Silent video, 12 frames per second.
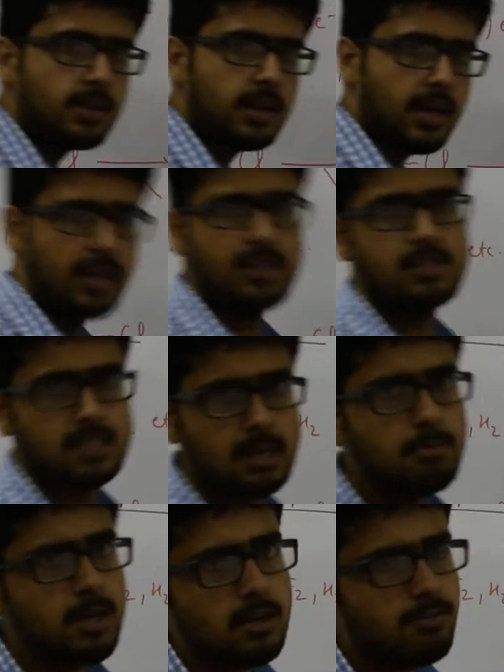and the
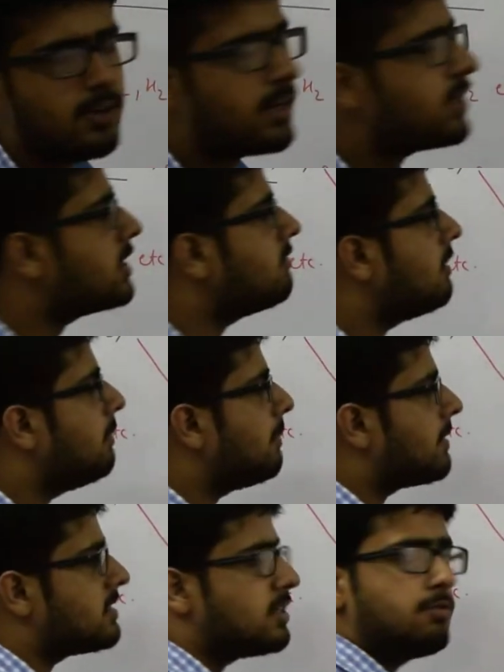same configuration will be
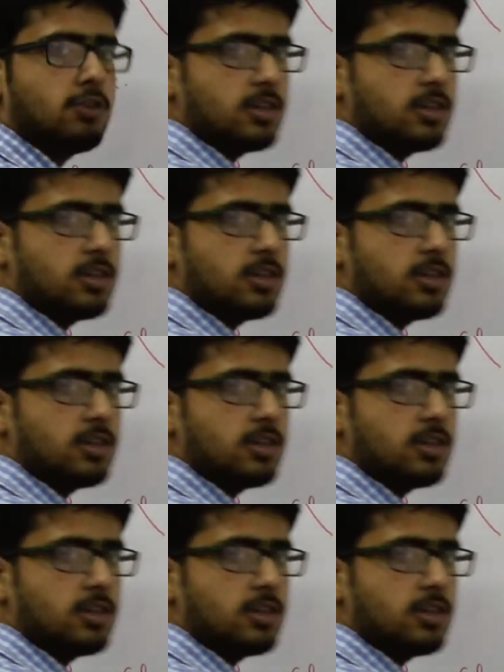present for